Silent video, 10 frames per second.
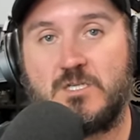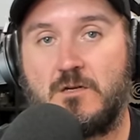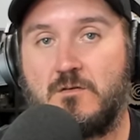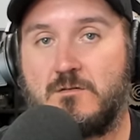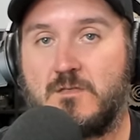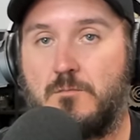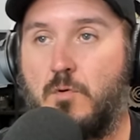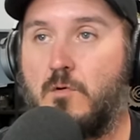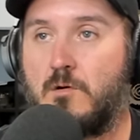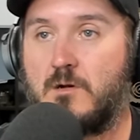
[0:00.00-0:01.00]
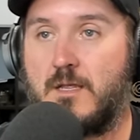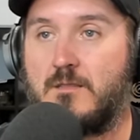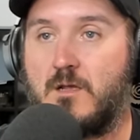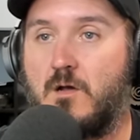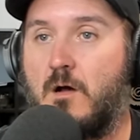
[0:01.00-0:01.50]
You know, the support and
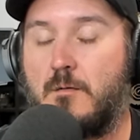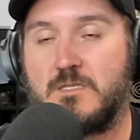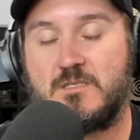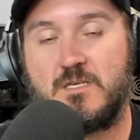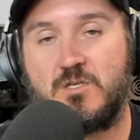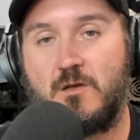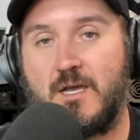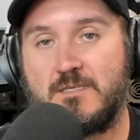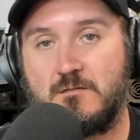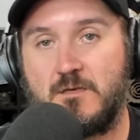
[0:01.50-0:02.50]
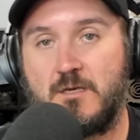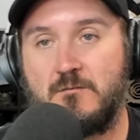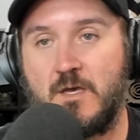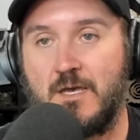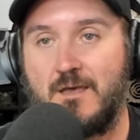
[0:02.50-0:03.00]
the comments that you guys
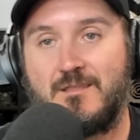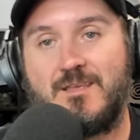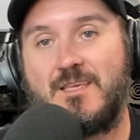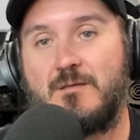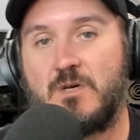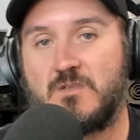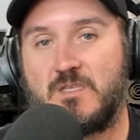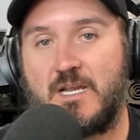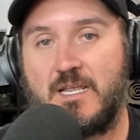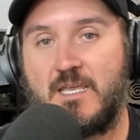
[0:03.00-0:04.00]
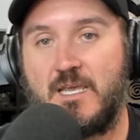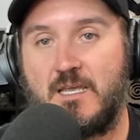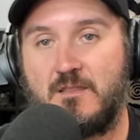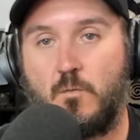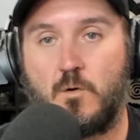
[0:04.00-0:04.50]
leave, the emails that I
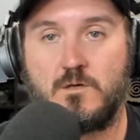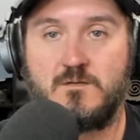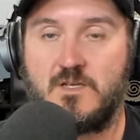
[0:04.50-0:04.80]
get, the words of